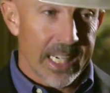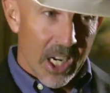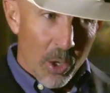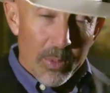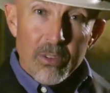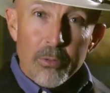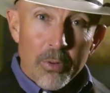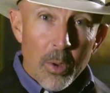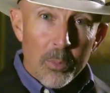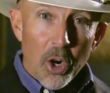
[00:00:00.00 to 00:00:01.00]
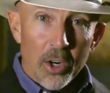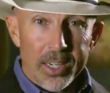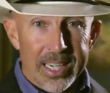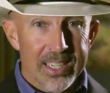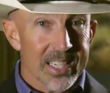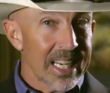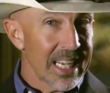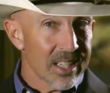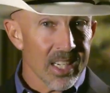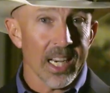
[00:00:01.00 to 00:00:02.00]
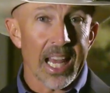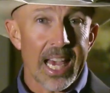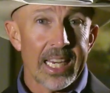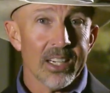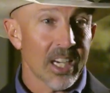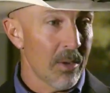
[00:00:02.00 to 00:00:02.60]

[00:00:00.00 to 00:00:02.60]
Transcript: coming from darkness into light,